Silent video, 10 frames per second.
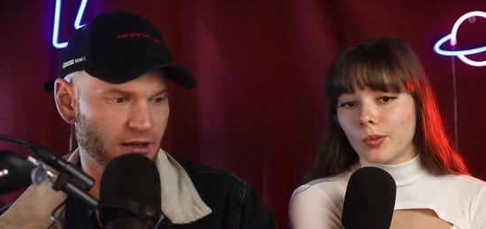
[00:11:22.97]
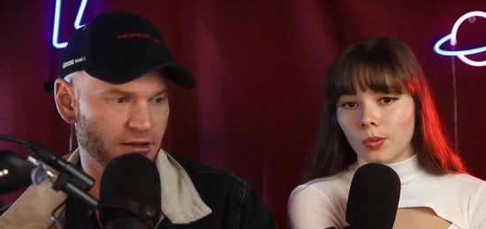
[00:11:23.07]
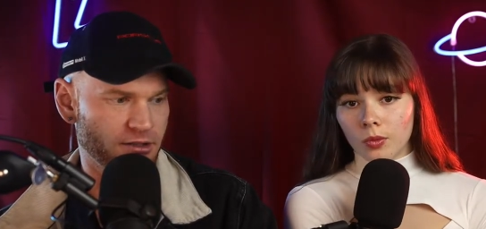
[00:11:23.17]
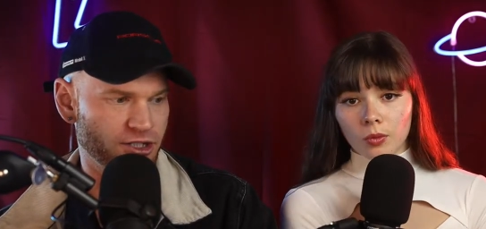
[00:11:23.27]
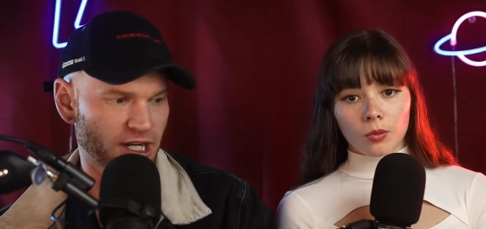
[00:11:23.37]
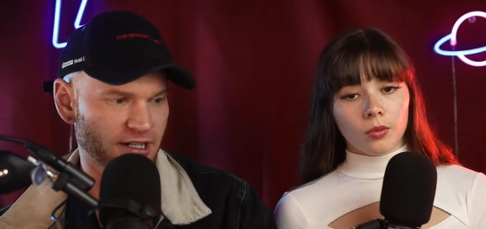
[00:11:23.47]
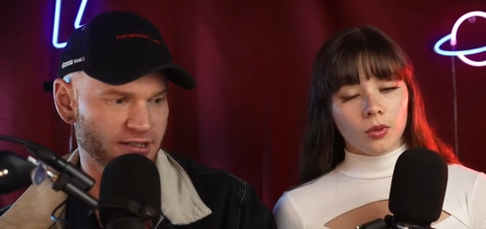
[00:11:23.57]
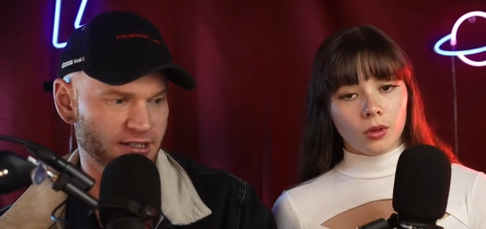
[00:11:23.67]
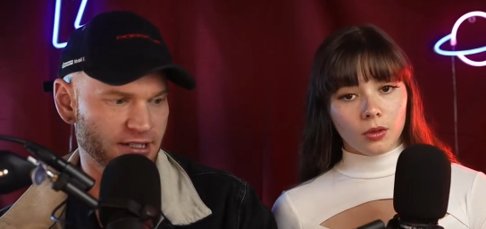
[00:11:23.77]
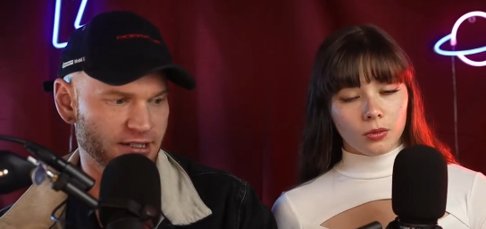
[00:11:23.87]

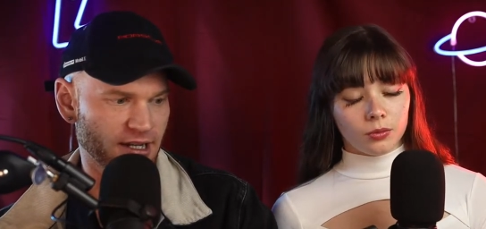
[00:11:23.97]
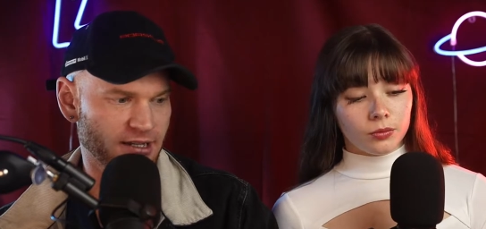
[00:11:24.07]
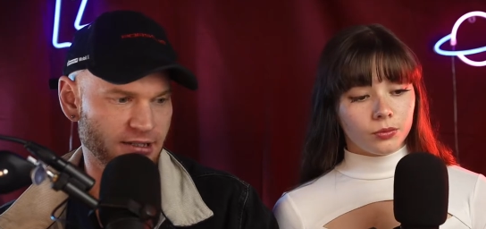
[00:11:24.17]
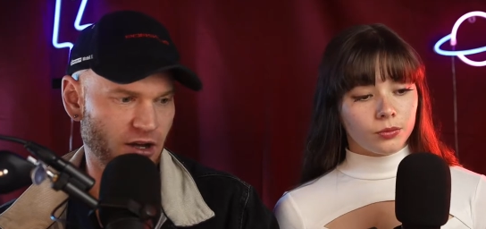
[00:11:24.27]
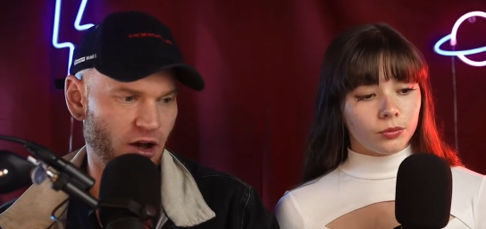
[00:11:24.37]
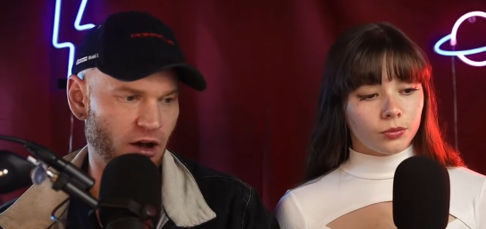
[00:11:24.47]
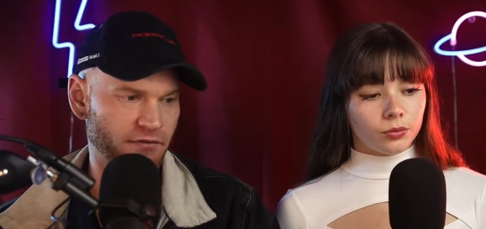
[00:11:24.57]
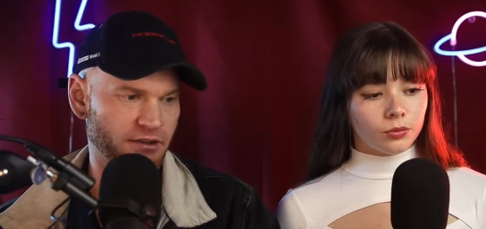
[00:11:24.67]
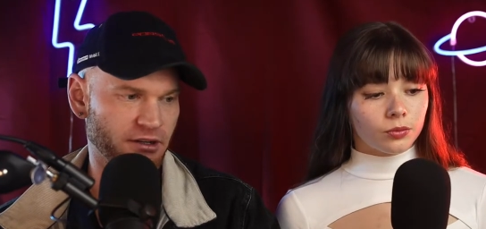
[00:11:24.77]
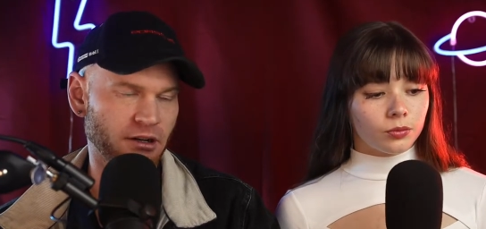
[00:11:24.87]
Speaker 1: jealousy does
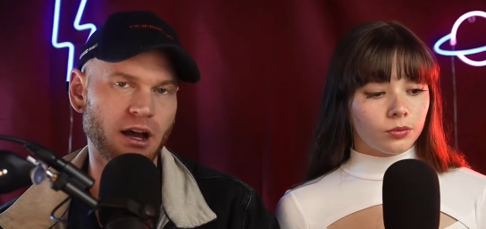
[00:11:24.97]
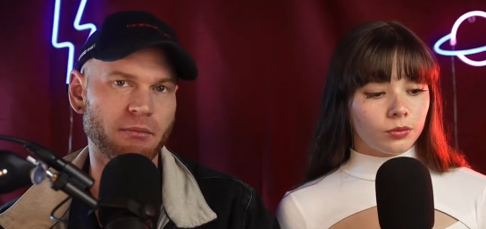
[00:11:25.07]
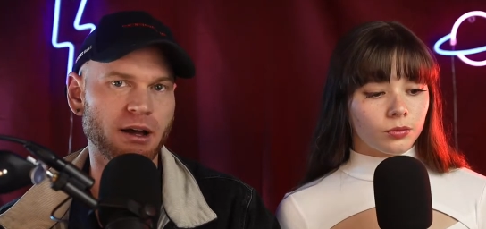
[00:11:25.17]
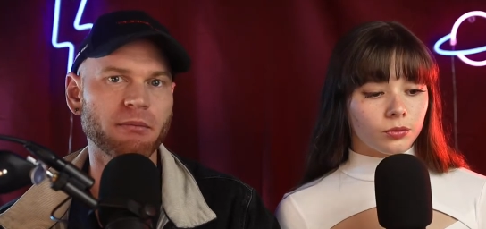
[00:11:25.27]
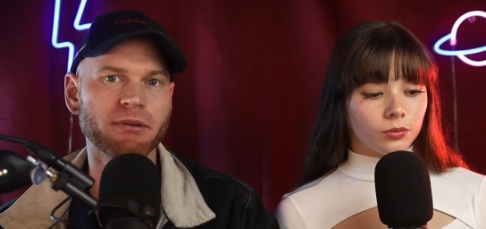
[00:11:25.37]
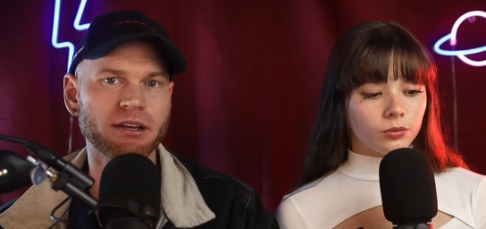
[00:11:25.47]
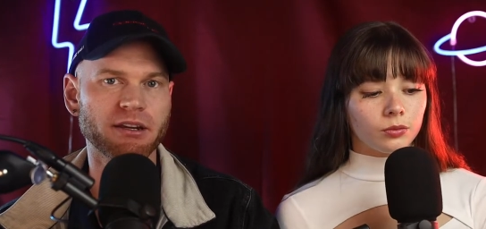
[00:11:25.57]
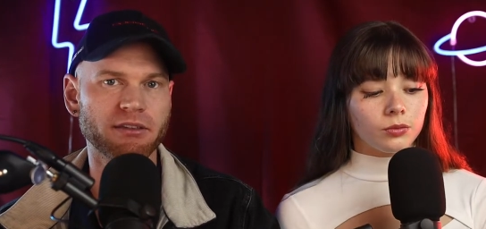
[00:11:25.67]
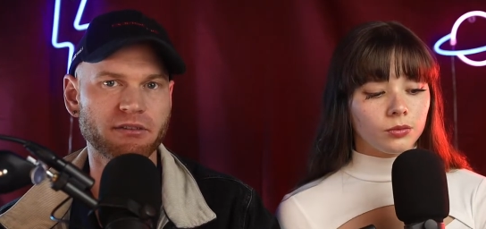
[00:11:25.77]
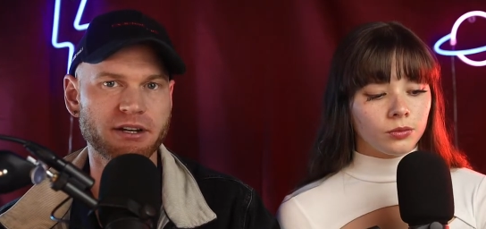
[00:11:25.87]
often come up in
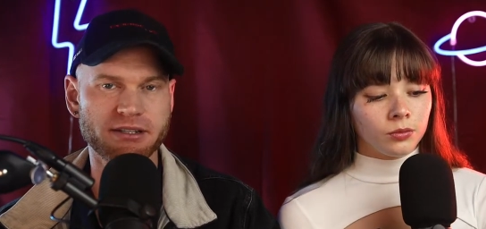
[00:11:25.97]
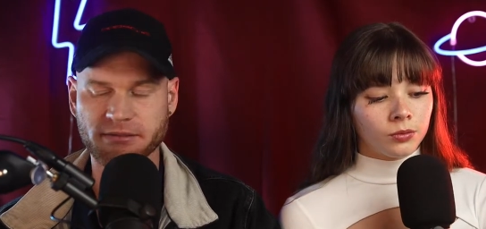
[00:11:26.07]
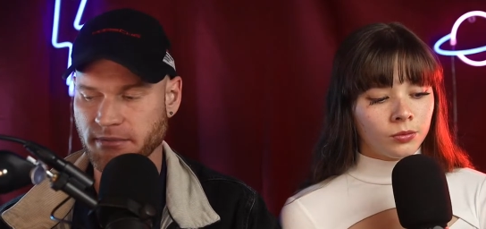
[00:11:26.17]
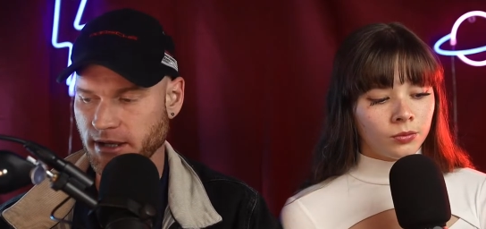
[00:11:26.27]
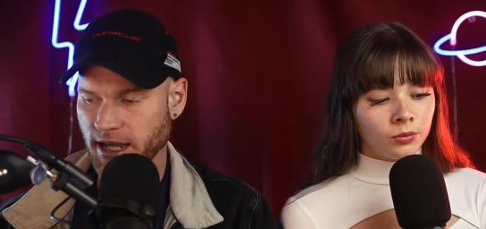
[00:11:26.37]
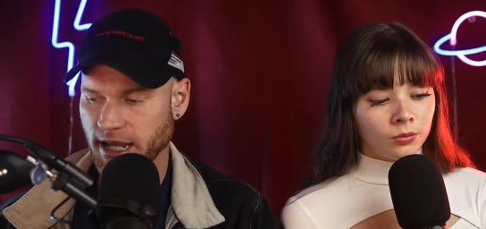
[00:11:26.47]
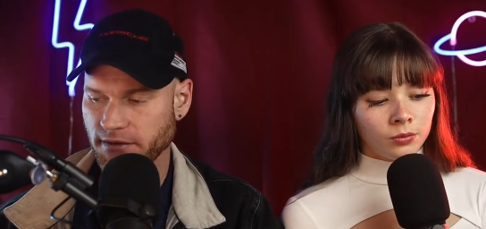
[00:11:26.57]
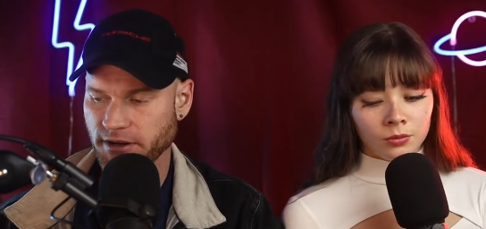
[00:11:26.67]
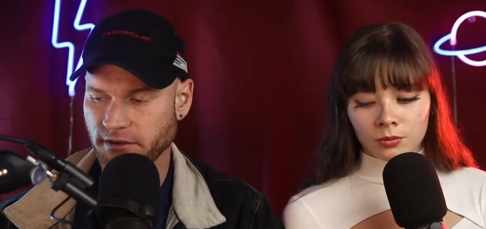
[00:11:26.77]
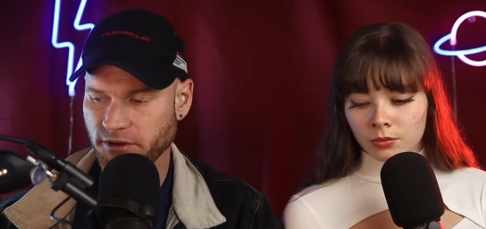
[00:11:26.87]
a threesome,
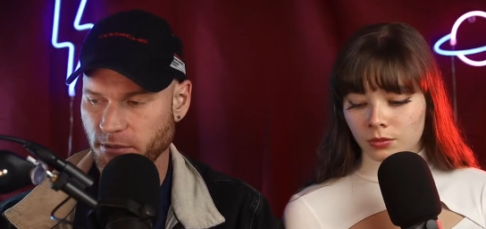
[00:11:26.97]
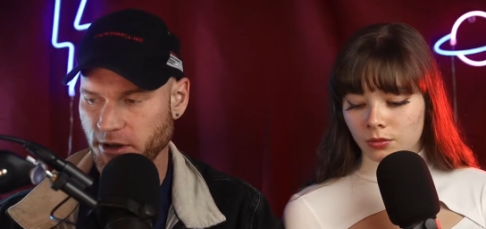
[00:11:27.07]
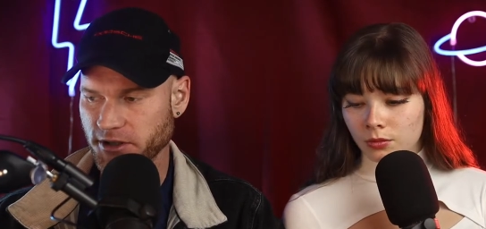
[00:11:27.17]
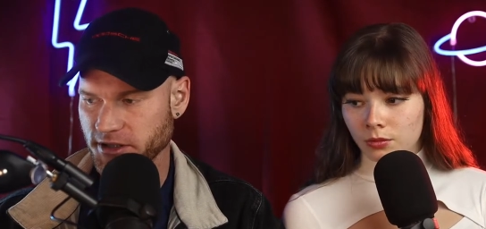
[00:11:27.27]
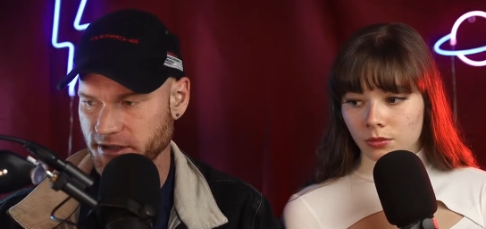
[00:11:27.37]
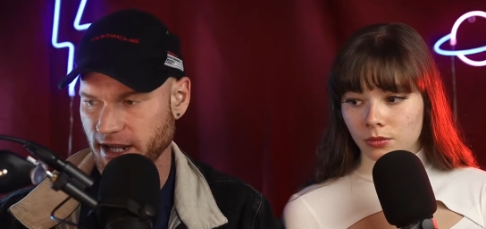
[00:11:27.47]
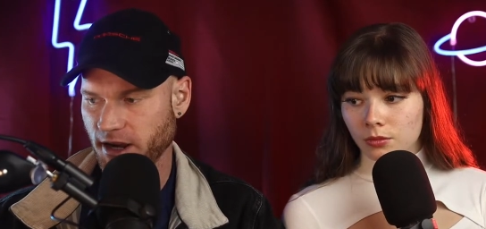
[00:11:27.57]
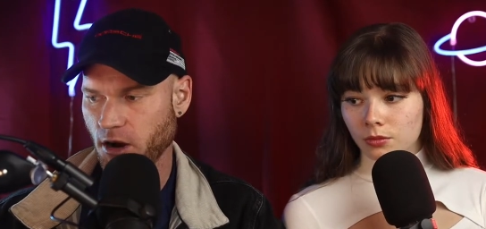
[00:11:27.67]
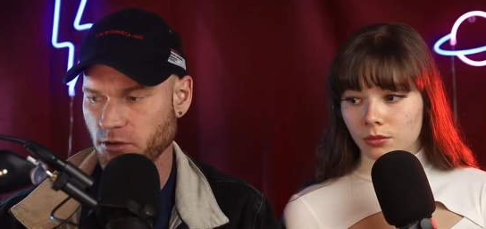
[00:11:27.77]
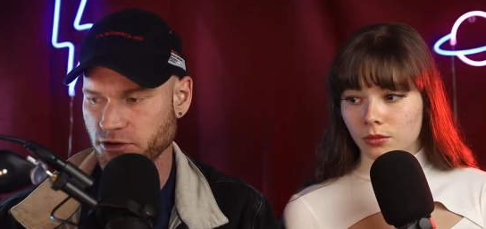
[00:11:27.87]
even if you're both just
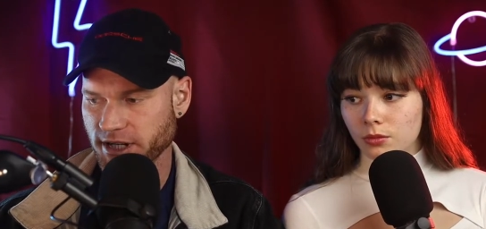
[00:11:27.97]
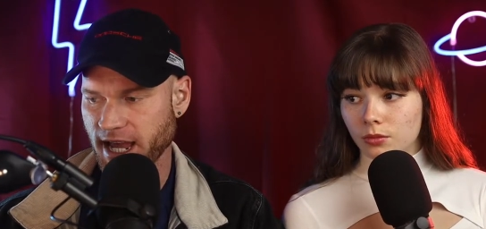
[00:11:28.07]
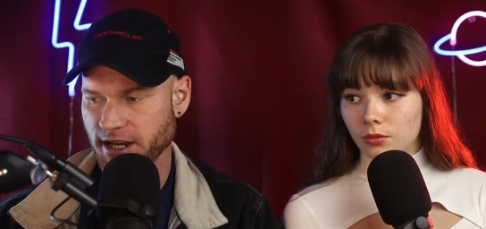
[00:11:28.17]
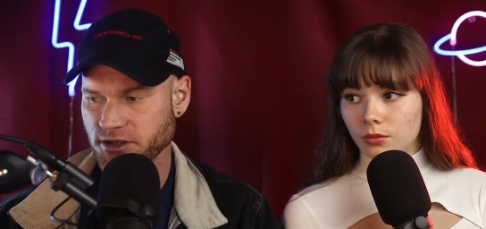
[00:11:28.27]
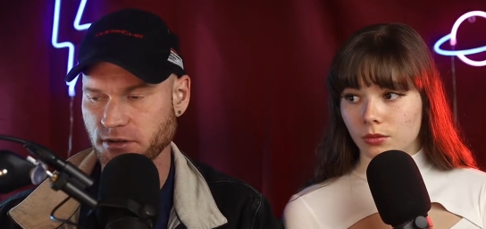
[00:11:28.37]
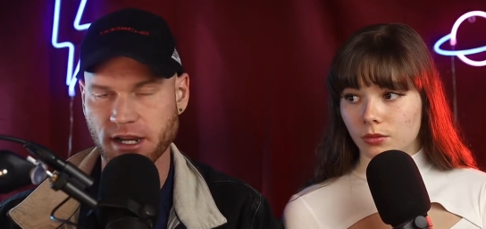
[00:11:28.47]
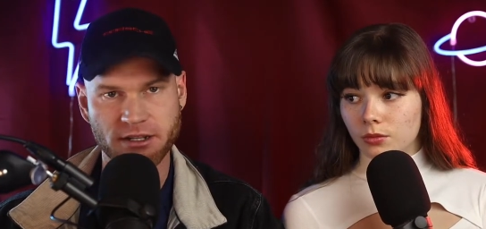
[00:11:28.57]
like ultra casual.